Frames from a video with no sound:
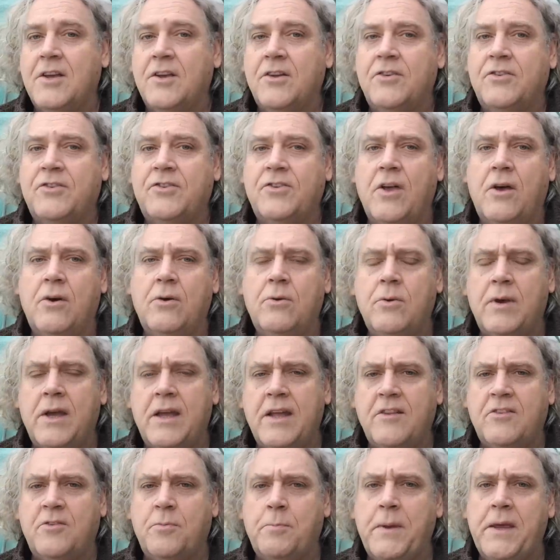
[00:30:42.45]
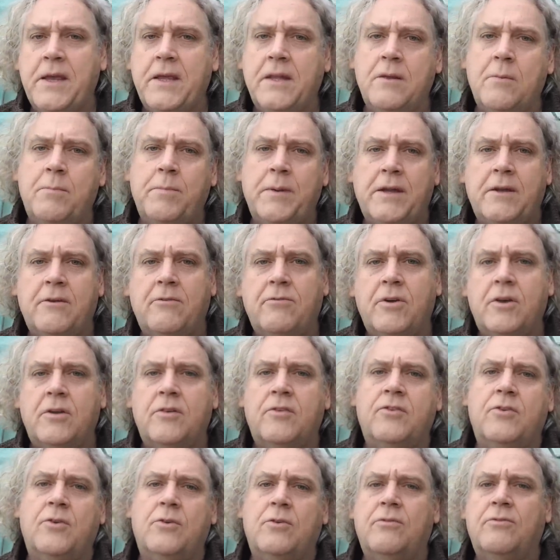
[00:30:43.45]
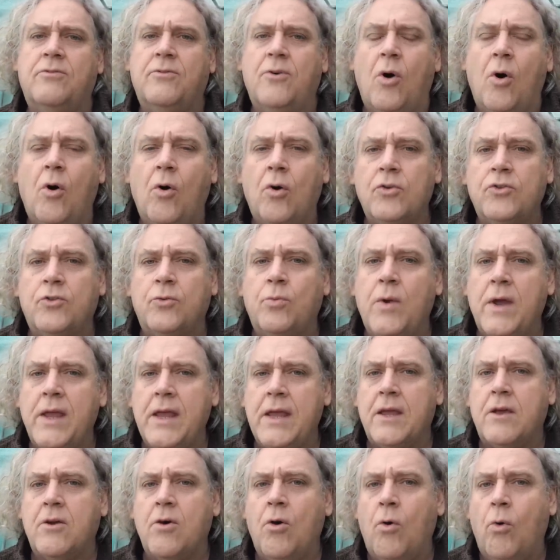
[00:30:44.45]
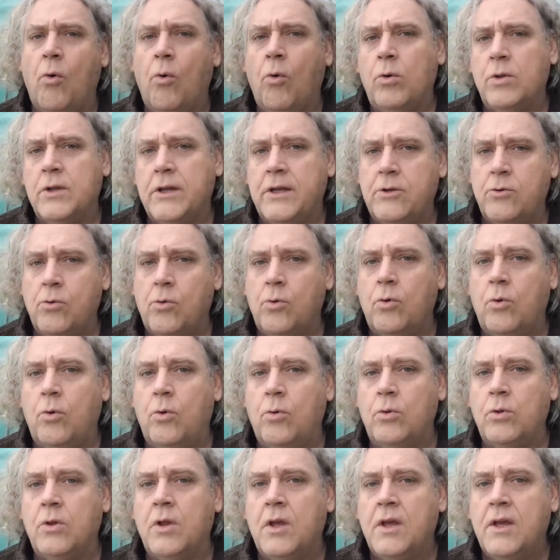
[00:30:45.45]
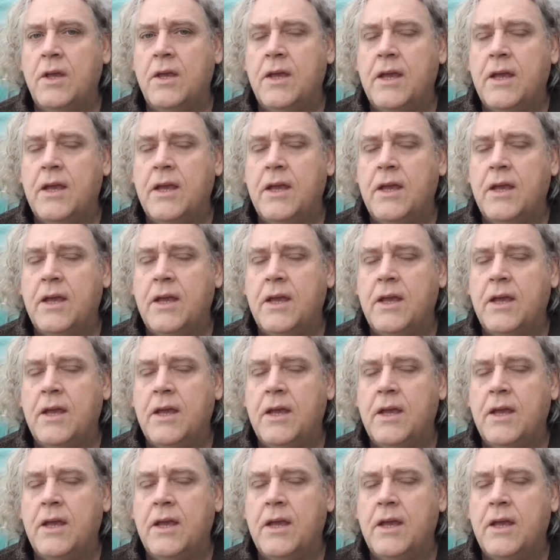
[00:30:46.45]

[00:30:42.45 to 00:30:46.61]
So it's been a bit of a sort of odd week all in all.